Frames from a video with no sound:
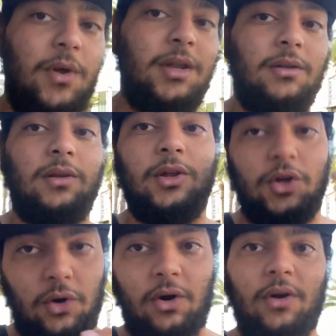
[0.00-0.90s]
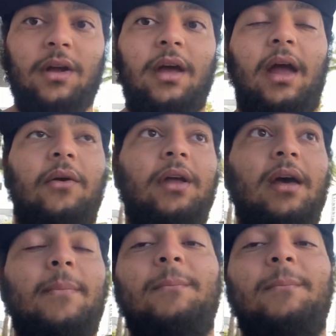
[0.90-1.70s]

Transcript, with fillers: in your area,